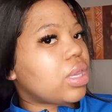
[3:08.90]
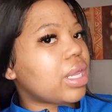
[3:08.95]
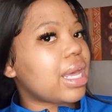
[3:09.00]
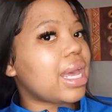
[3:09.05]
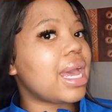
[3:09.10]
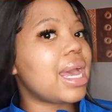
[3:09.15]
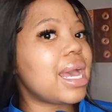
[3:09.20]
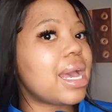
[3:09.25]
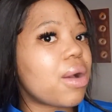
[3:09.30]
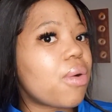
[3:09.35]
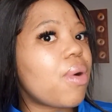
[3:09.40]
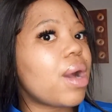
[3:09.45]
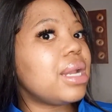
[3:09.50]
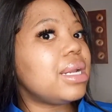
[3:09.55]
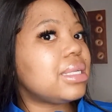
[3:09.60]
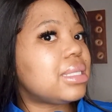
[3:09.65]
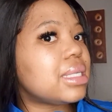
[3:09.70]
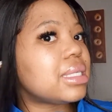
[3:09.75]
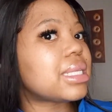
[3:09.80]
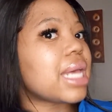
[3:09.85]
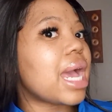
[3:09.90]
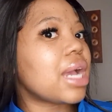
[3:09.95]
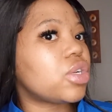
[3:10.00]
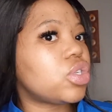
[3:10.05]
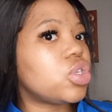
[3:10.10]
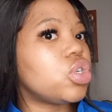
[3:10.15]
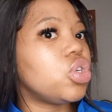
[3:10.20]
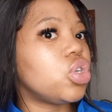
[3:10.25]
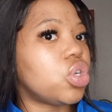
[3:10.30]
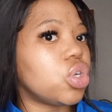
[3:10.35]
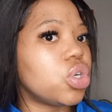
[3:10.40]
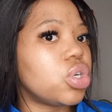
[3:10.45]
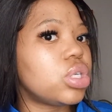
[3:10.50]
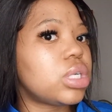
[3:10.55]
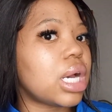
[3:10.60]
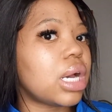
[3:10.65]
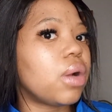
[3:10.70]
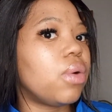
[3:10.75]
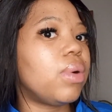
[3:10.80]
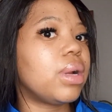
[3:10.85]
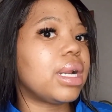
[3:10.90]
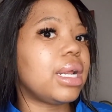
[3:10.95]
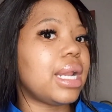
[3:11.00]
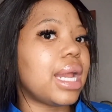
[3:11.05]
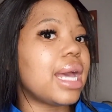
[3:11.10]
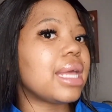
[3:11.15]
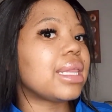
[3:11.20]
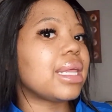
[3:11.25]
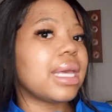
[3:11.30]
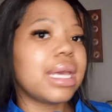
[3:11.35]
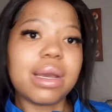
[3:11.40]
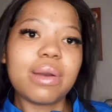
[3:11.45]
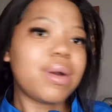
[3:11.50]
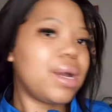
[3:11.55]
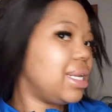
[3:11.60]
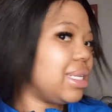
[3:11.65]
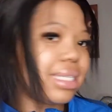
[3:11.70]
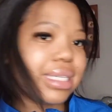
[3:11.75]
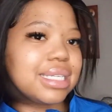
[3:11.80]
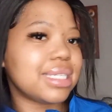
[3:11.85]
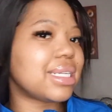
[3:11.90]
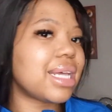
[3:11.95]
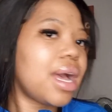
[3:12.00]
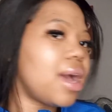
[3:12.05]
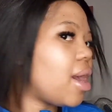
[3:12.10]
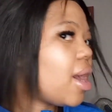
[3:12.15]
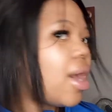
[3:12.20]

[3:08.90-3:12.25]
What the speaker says: the hair quality is actually good. I don't want to lie, the hair quality is